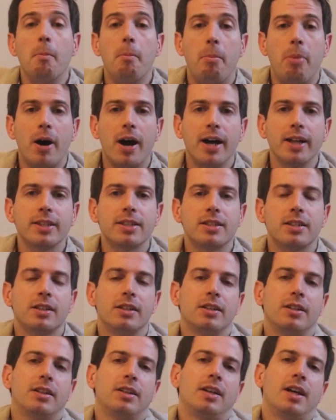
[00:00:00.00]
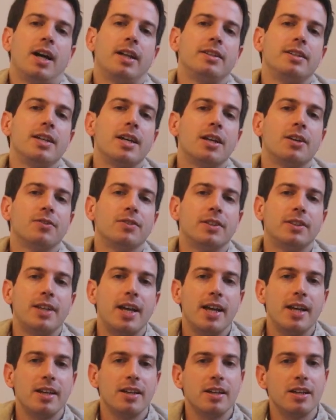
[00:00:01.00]
but at the end of the
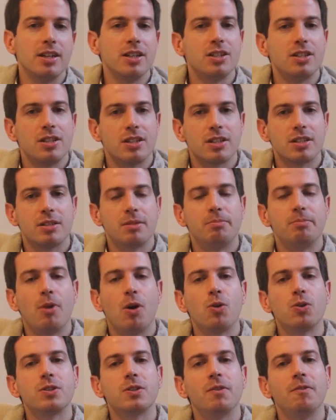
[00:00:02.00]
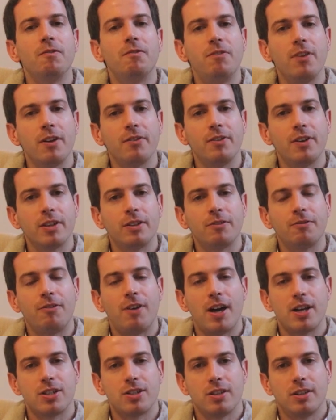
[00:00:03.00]
day, it's just the most vivid
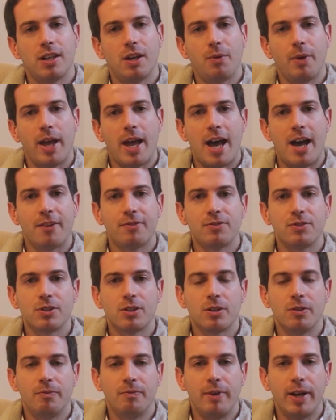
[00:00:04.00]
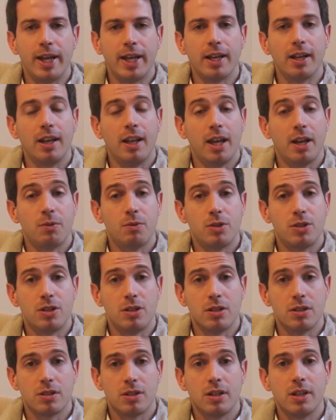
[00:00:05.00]
fashion that we have to convey
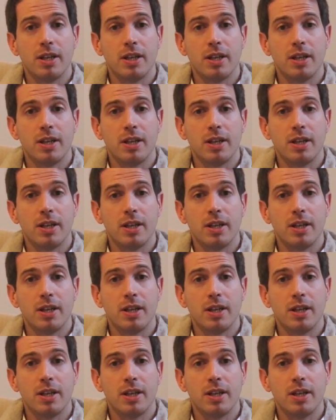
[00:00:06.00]
languages.